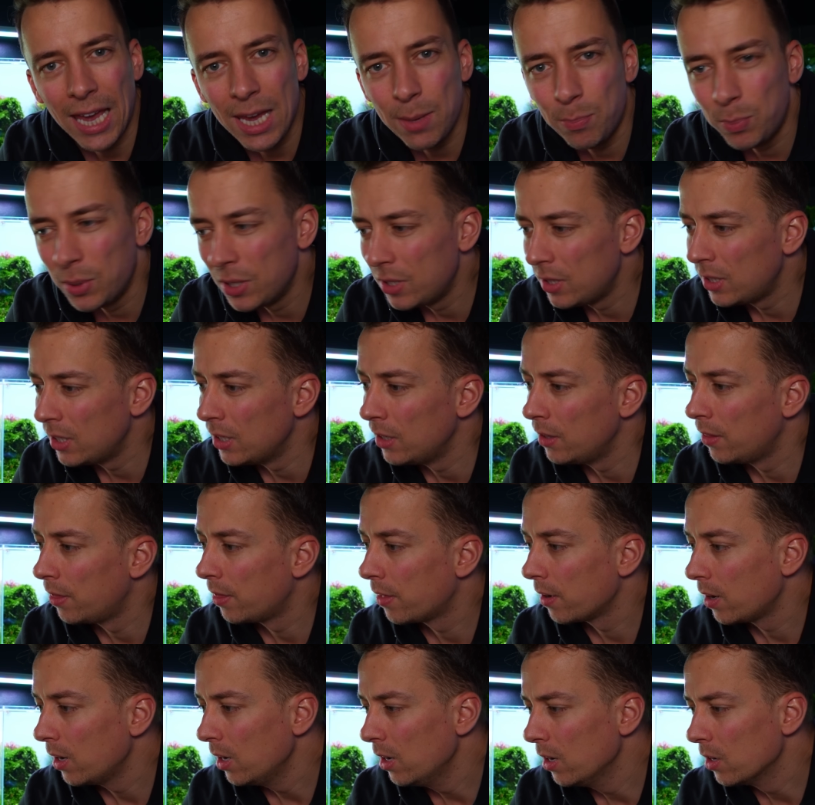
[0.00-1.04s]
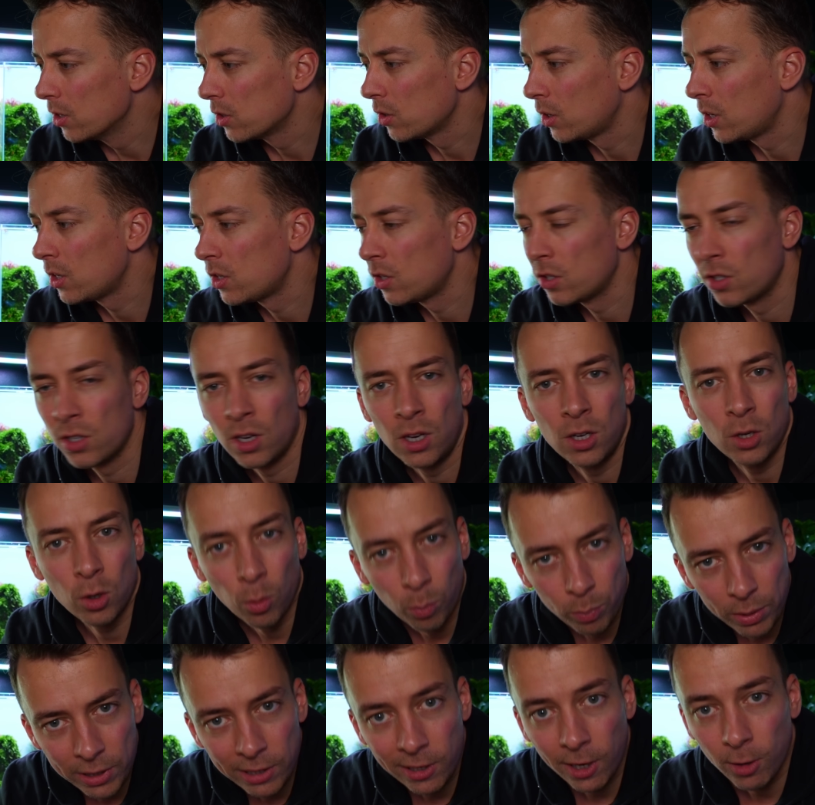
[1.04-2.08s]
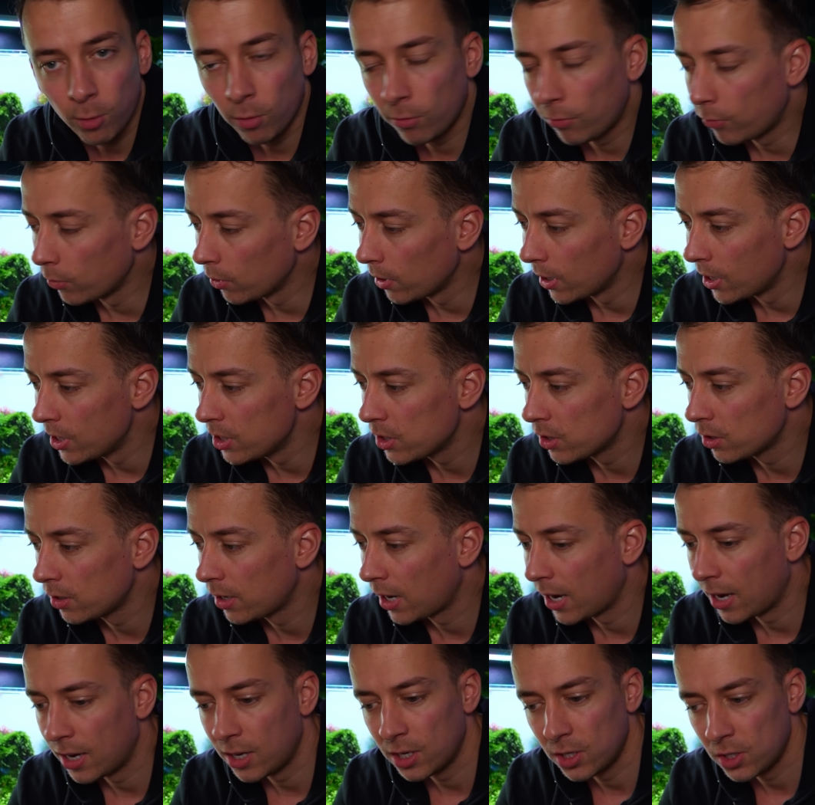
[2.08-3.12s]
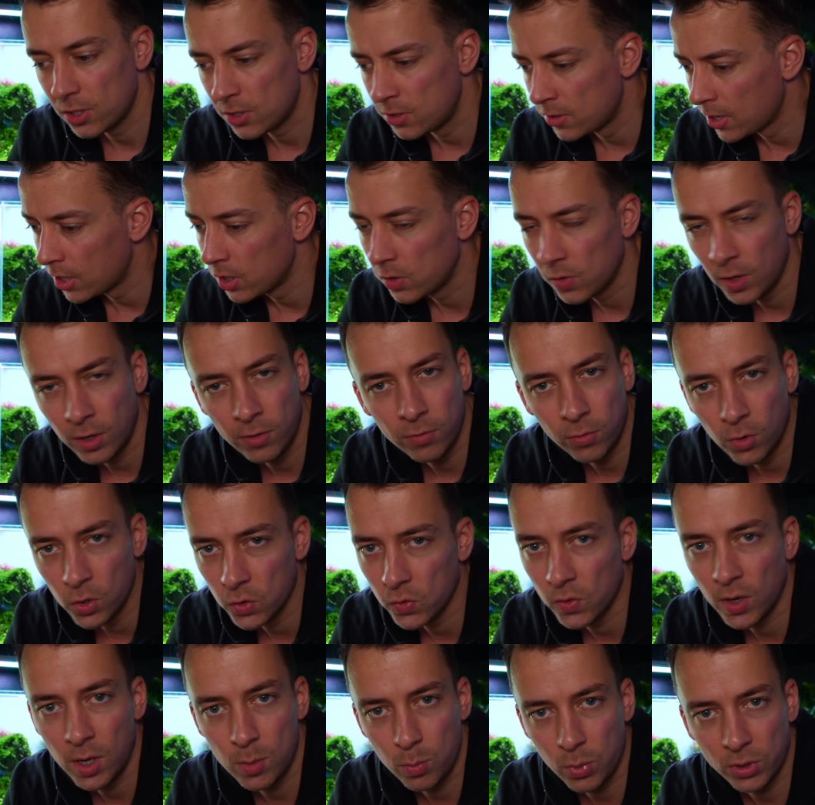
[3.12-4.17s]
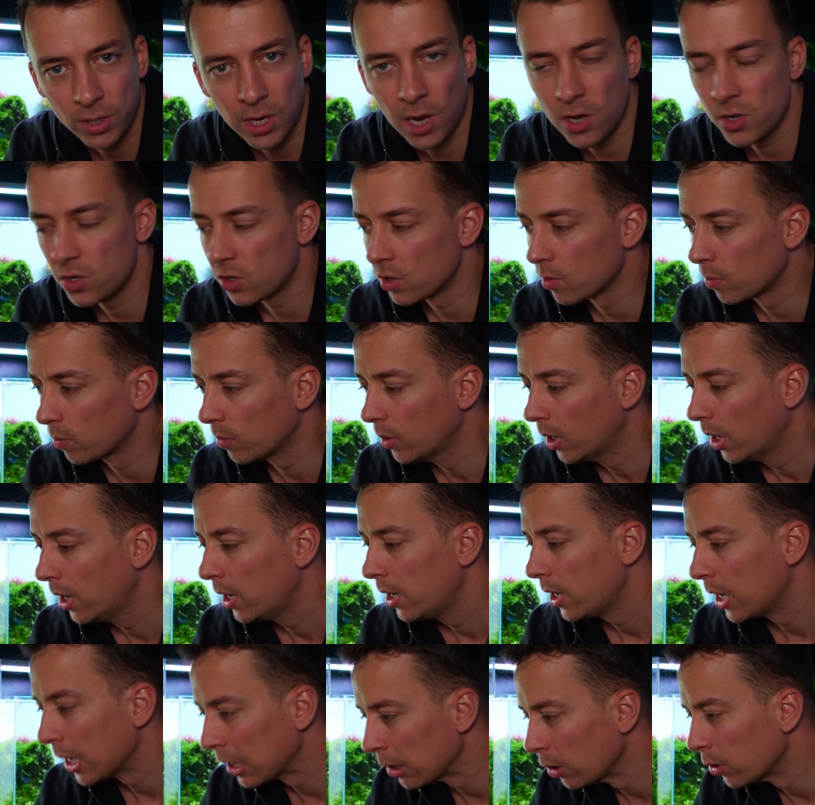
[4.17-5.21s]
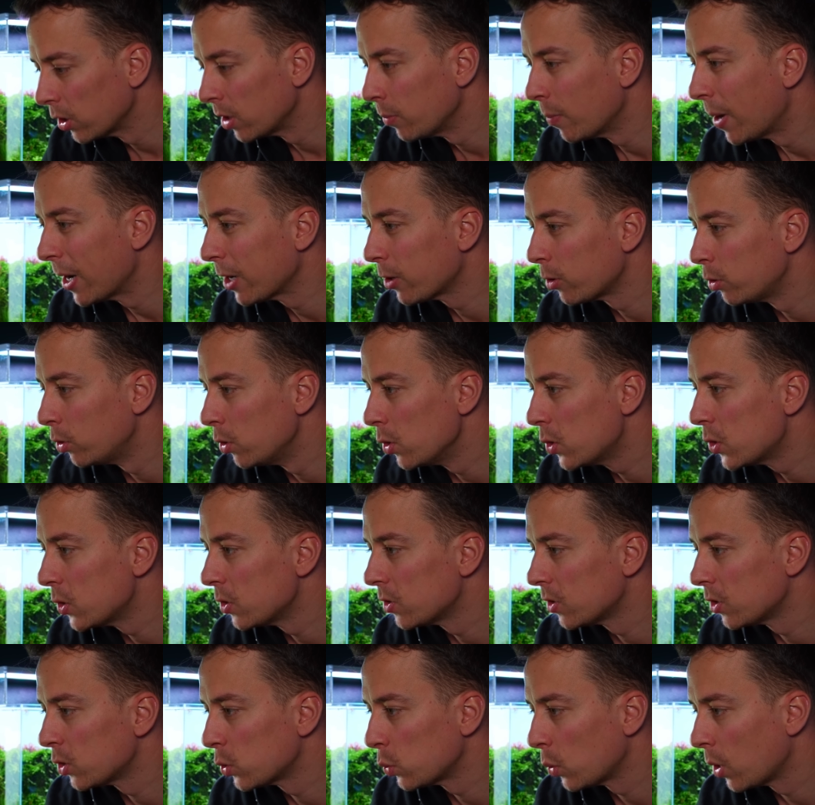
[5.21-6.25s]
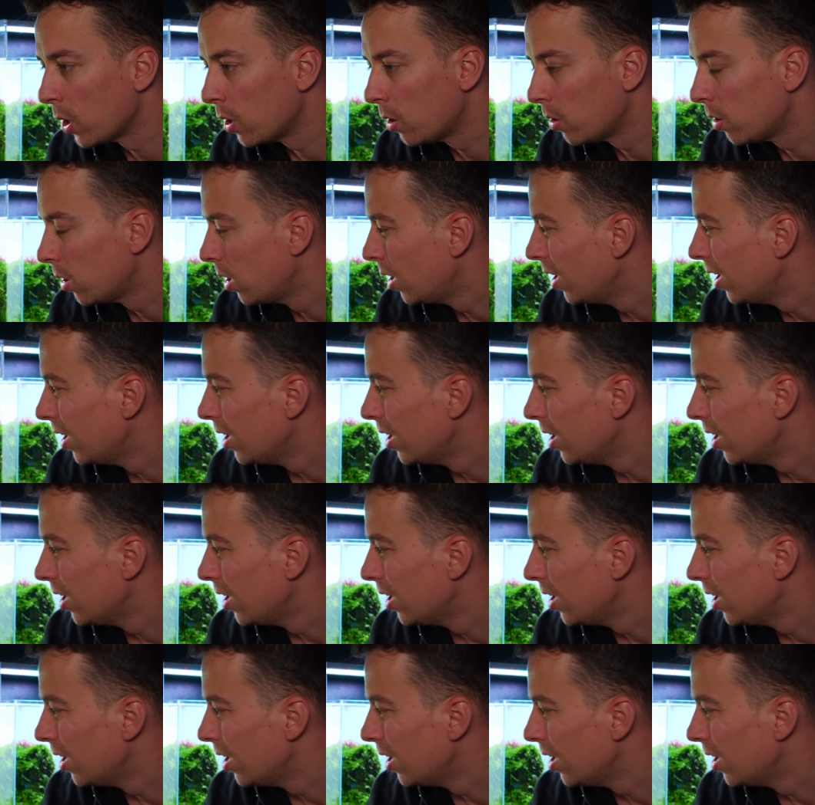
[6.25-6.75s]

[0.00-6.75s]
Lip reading: APT3. So this is a complete liquid fertilizer, has nitrate, phosphate, potassium, and all the micronutrients as well.